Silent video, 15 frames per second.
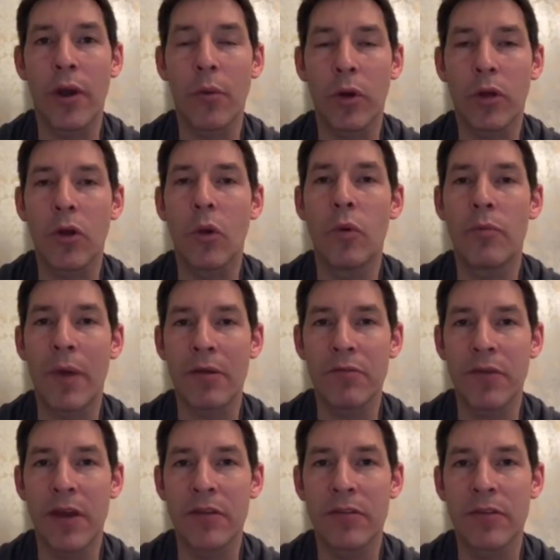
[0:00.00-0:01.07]
I want to go with my
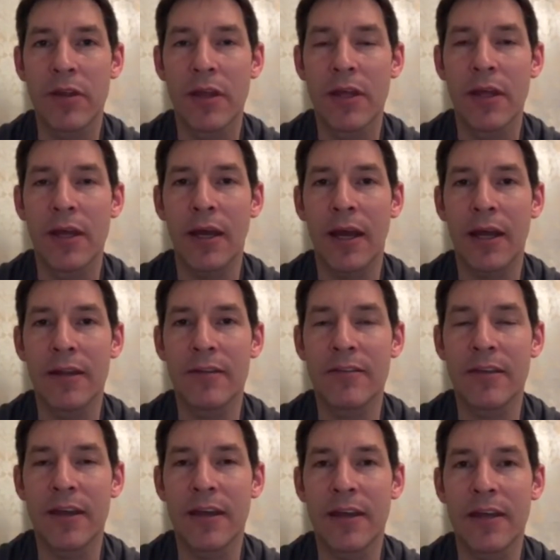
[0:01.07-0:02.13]
faith.
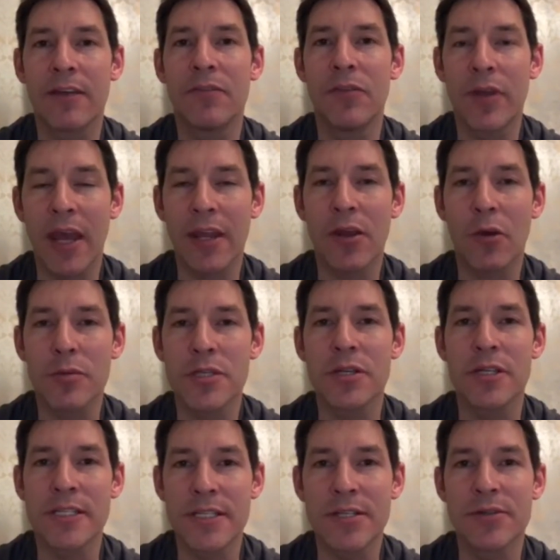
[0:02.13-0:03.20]
And if you get the
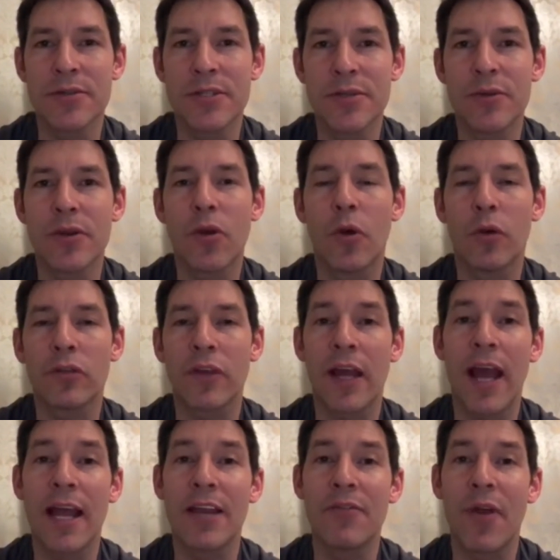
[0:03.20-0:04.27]
opportunity to do the course,
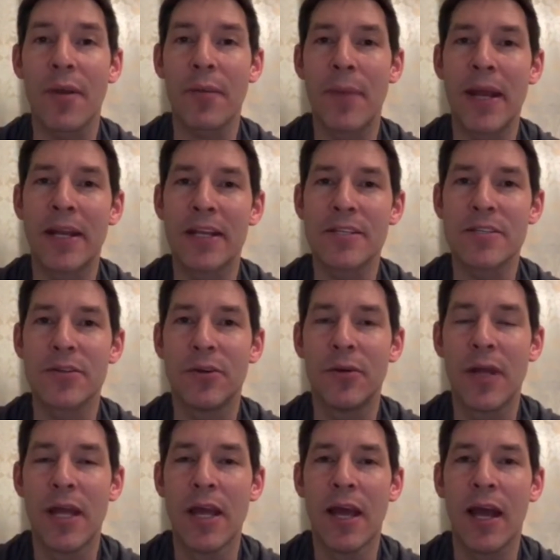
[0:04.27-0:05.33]
I highly recommend it. So
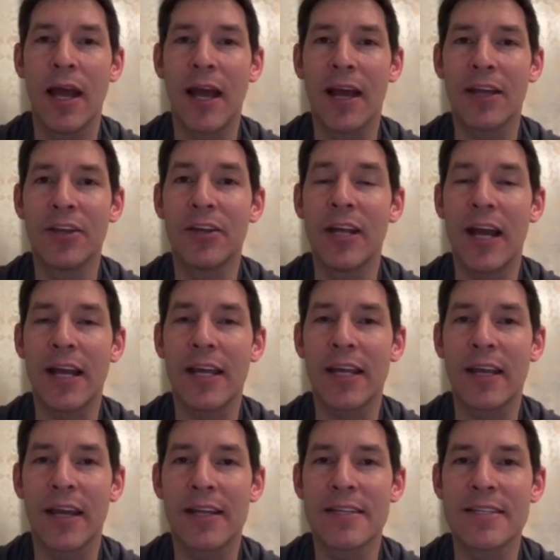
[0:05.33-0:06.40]
good luck,
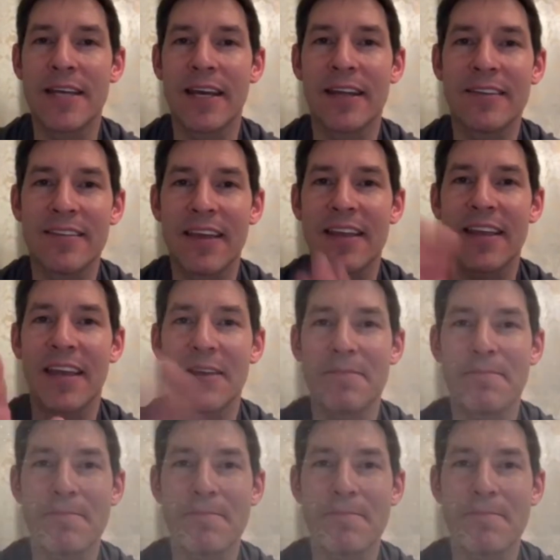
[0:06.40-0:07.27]
and take care.